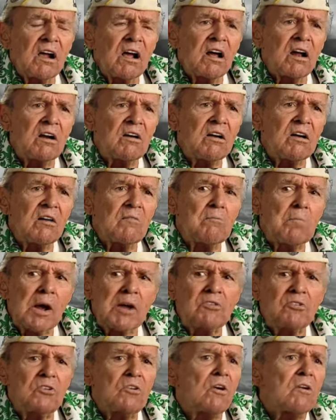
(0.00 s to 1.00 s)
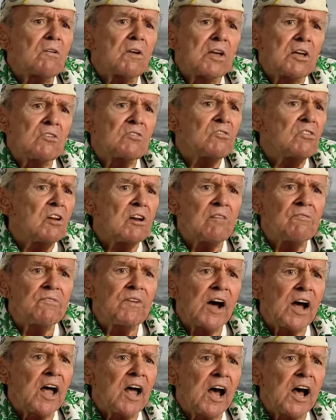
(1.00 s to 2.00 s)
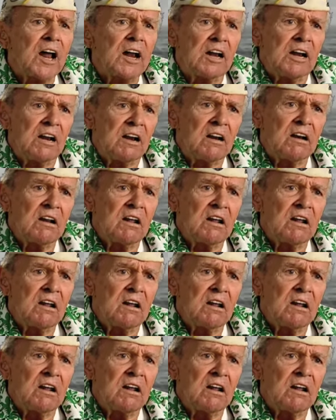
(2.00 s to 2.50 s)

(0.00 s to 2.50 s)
And my story is that if I hadn't